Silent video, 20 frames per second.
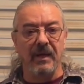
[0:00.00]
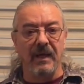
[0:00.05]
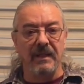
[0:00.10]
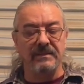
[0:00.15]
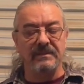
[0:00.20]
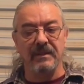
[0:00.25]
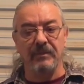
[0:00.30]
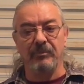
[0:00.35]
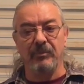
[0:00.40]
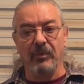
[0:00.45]
I
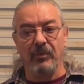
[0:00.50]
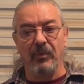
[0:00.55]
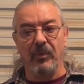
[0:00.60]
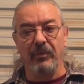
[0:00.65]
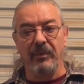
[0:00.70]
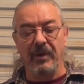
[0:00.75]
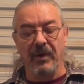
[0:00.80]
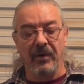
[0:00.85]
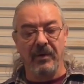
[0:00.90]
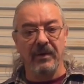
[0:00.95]
said, but what
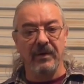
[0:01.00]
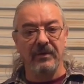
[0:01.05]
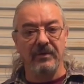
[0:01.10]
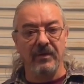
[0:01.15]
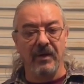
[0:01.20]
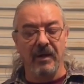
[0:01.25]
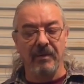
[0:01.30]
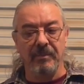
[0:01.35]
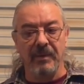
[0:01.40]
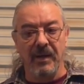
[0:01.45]
we are going to
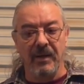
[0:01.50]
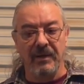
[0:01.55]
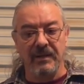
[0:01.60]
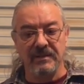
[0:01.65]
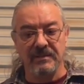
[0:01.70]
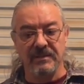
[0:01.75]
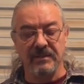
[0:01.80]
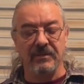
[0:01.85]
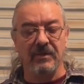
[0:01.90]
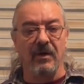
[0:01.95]
talk about
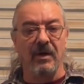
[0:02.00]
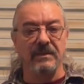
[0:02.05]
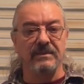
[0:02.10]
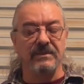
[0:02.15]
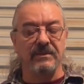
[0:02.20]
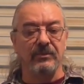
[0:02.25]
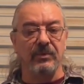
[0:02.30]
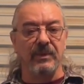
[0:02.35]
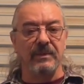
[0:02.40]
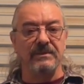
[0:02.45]
is the
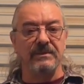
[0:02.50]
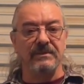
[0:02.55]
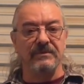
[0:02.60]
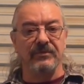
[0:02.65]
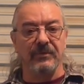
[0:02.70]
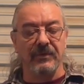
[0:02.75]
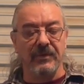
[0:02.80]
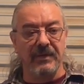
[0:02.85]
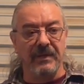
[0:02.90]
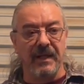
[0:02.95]
consequences
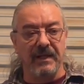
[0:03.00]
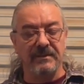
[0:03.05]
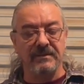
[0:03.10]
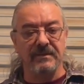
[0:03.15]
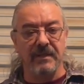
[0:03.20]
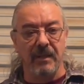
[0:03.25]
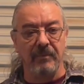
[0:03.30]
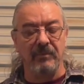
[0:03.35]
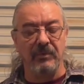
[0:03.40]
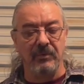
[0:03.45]
for the next
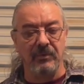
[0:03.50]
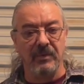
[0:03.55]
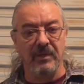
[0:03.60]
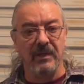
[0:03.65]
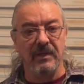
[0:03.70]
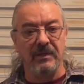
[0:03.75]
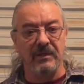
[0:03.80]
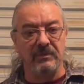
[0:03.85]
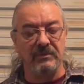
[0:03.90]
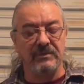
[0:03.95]
time
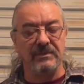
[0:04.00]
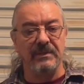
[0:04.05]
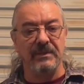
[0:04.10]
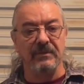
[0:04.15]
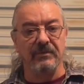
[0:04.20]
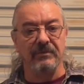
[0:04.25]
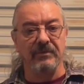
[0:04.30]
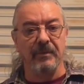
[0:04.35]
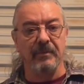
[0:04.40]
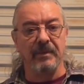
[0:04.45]
you
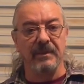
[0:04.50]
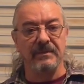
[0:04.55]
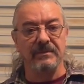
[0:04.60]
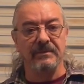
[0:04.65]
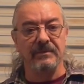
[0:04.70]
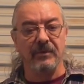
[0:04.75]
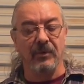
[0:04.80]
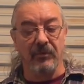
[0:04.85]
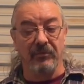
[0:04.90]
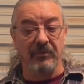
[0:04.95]
steal from us
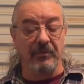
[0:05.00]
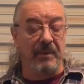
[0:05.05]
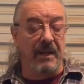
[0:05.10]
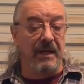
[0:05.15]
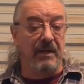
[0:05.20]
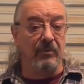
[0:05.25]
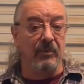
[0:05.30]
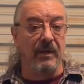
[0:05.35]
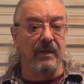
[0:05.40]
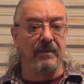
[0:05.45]
or from
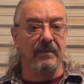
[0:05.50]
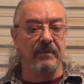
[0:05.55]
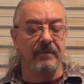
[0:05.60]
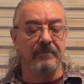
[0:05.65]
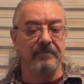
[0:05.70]
anyone.